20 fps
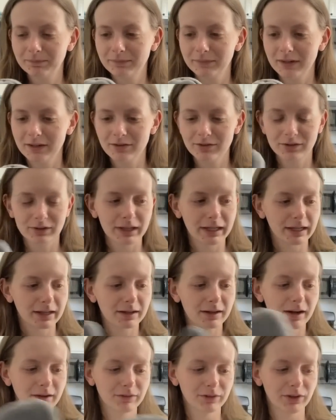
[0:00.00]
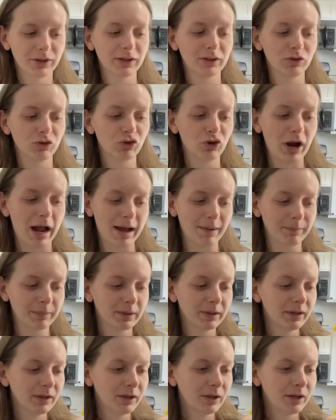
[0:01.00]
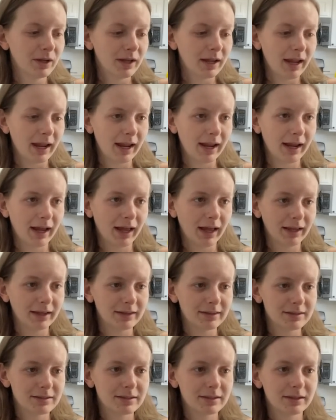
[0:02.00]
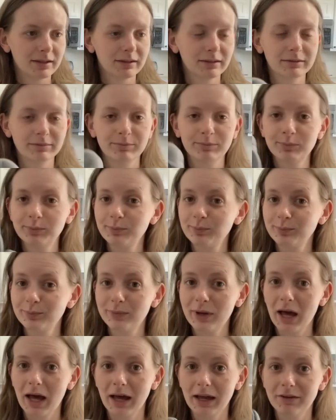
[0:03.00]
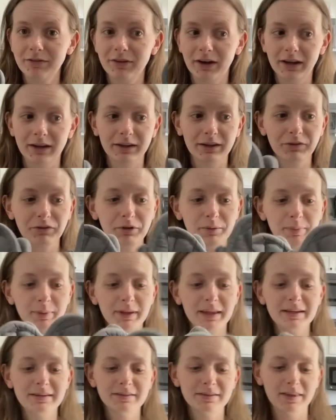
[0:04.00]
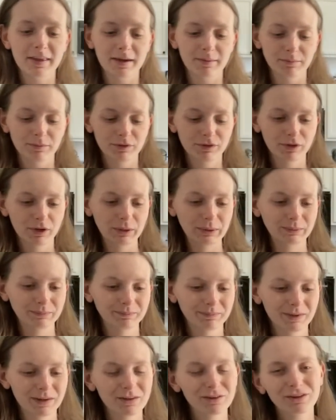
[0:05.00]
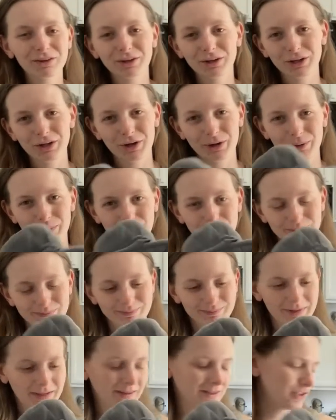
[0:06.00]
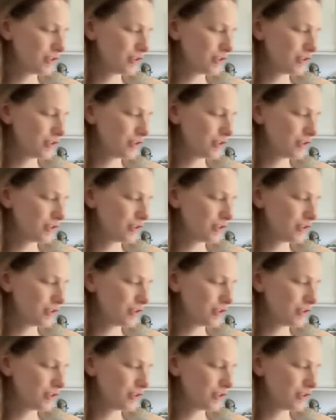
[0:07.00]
these are like covered in crap. And I finally replaced them. So these are gonna go in the